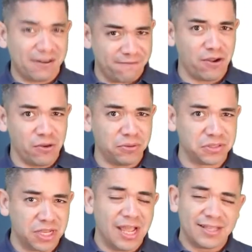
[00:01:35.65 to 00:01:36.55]

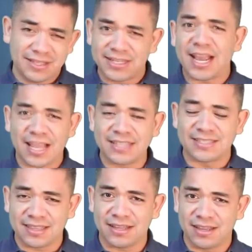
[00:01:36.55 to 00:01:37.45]
headphones to jack
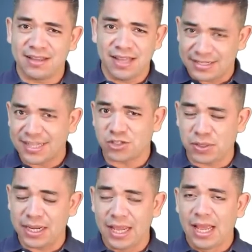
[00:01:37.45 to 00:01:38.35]
into the
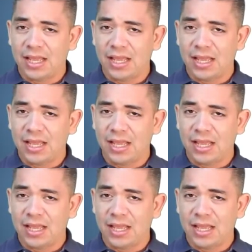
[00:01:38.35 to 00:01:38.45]
accessory.